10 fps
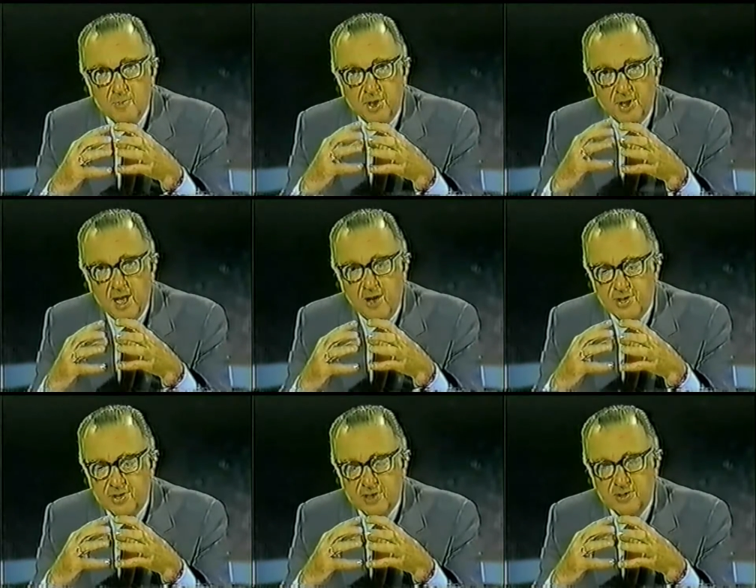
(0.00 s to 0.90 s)
But now
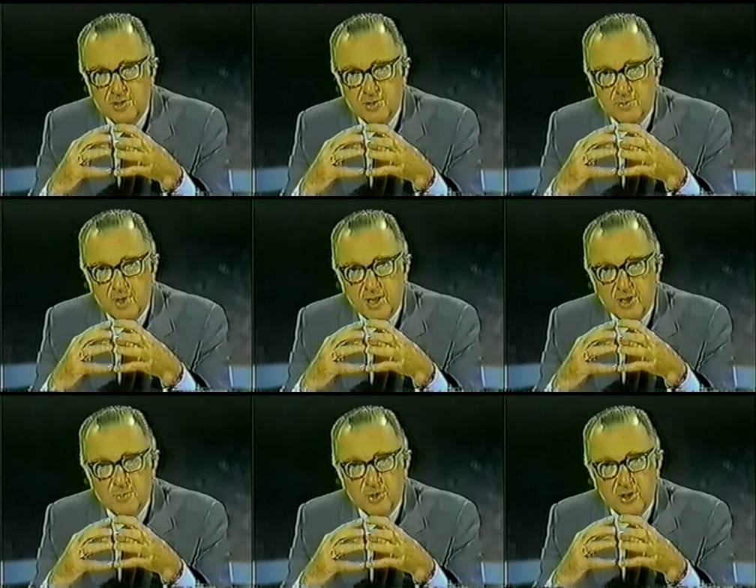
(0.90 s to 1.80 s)
in testing those
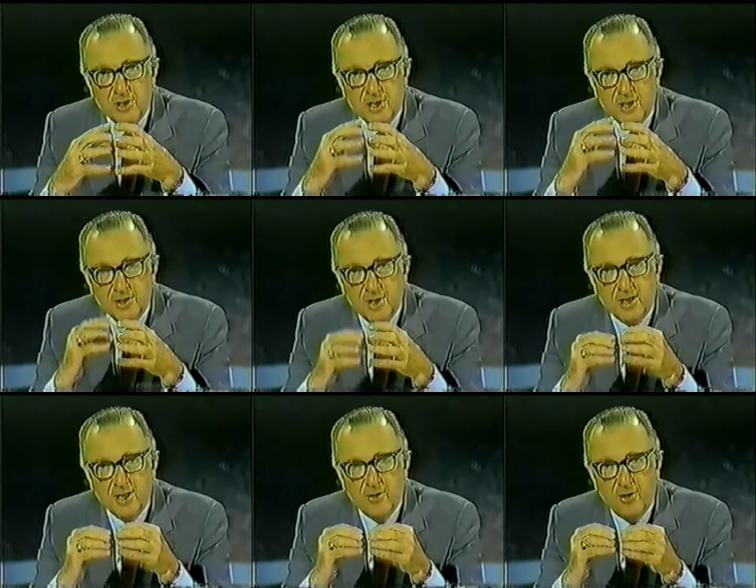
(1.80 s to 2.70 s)
rockets, because they could
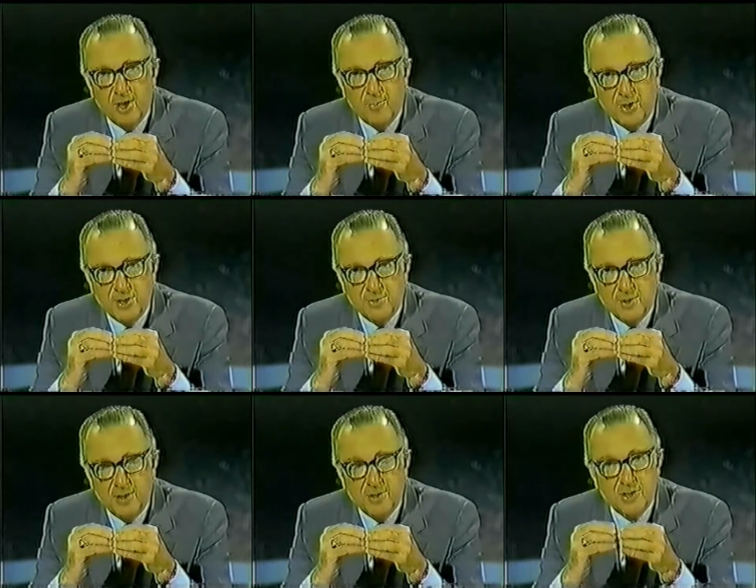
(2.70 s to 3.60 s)
not get all that pressure
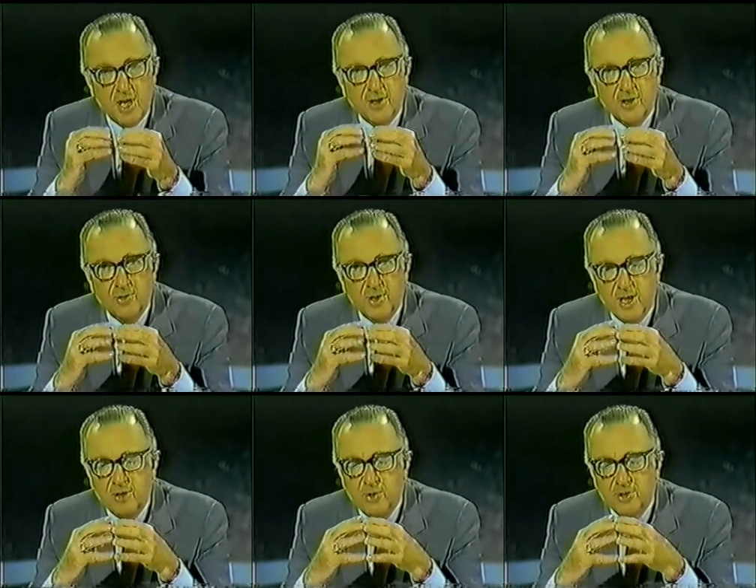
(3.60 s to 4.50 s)
out and decided to go
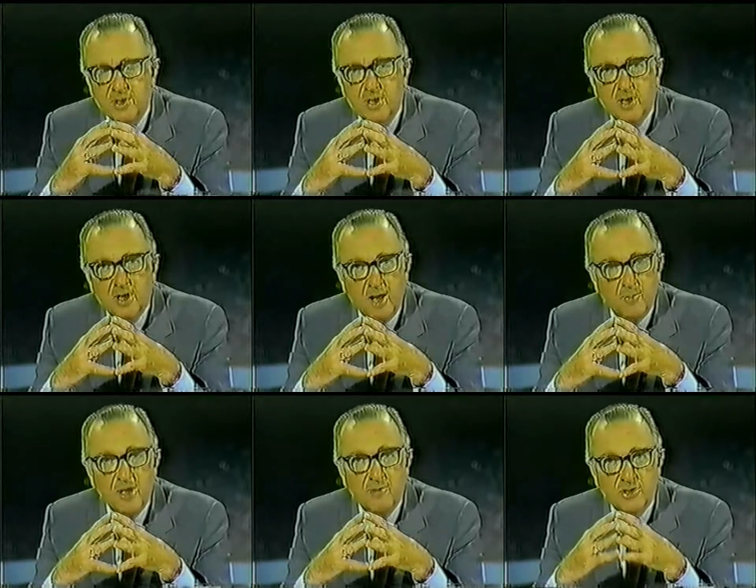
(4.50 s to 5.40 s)
ahead with, I
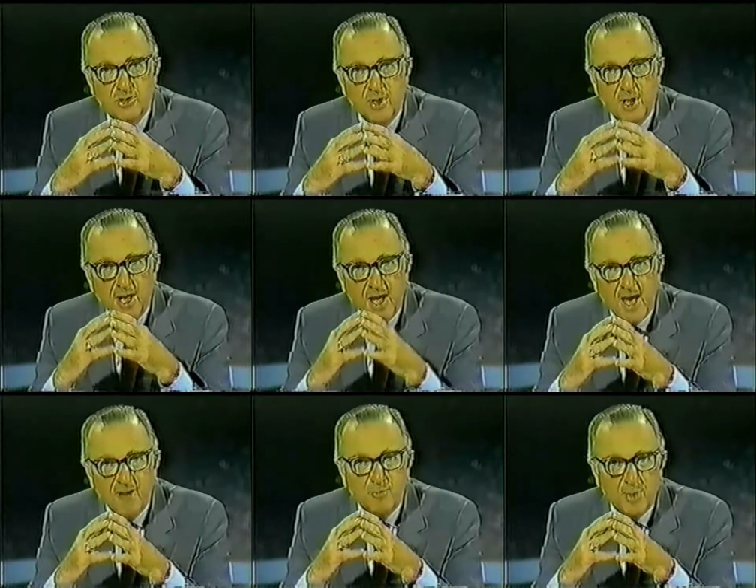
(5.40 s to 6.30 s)
believe it's
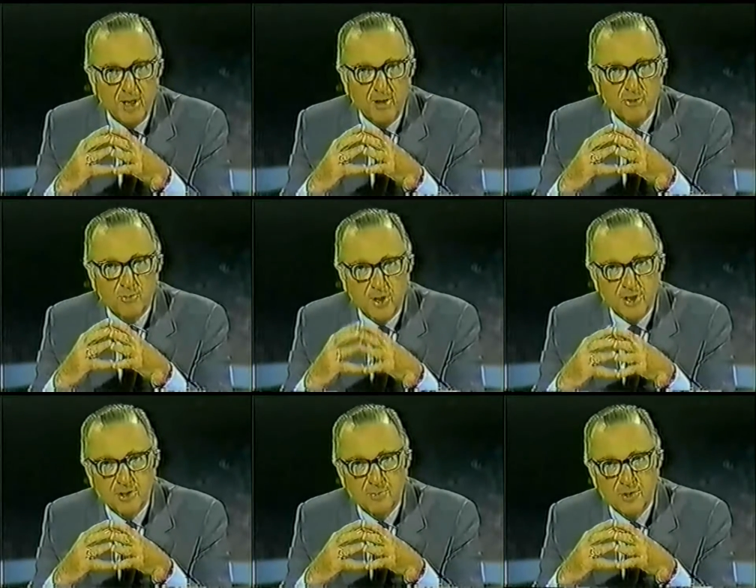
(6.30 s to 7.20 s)
3.5 pounds
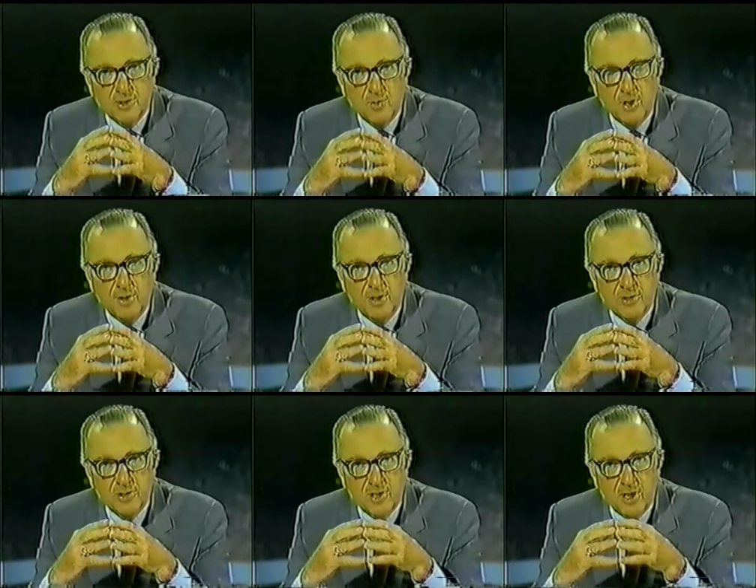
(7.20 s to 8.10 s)
pressure per square
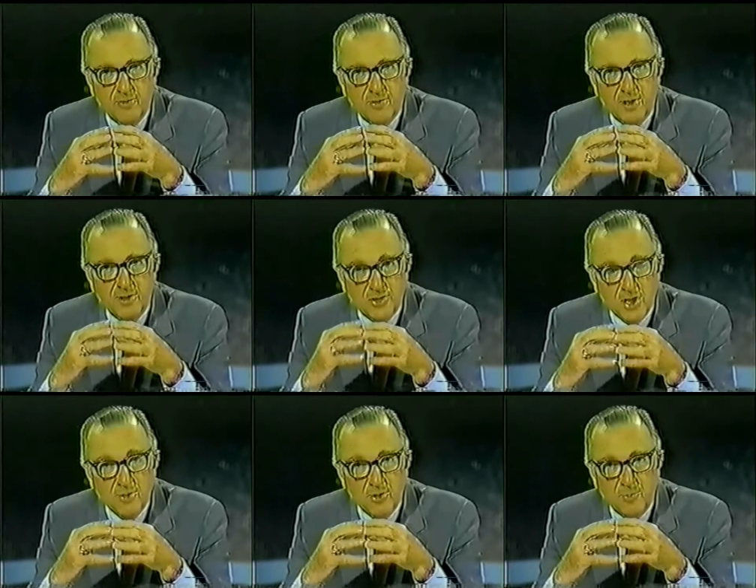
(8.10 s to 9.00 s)
inch instead of the
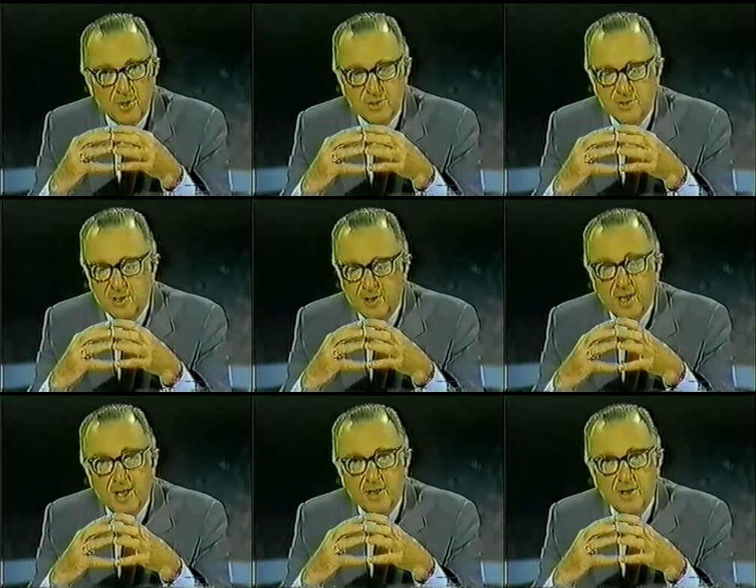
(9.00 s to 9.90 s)
0 pressure they'd
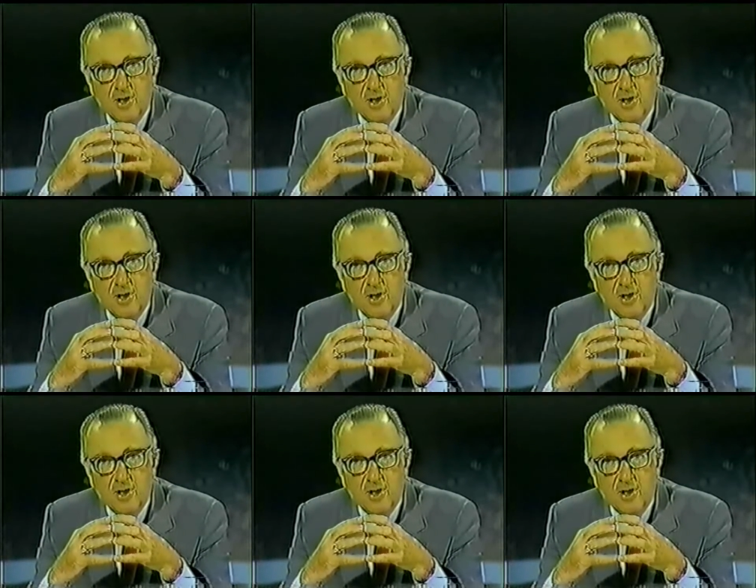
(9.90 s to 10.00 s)
like,